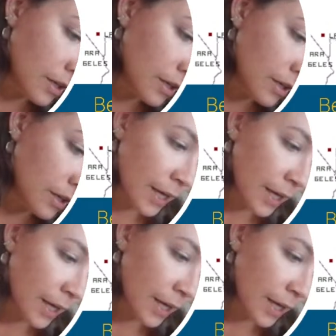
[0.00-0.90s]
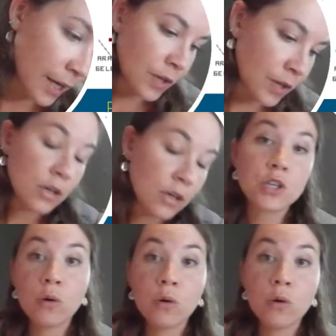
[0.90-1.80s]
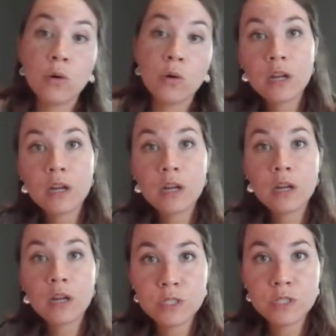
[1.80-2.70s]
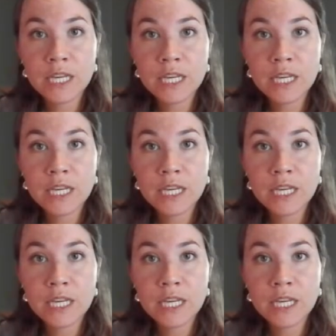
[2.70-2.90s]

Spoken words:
Alrighty. So we are going to be posting